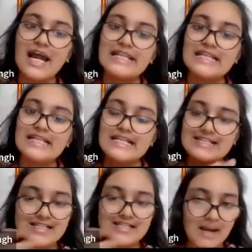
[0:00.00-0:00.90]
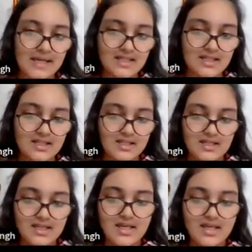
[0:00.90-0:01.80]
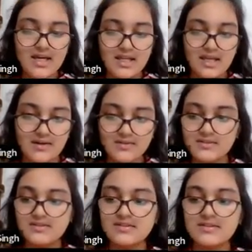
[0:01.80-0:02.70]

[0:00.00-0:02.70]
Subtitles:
and the lessons panel. Now,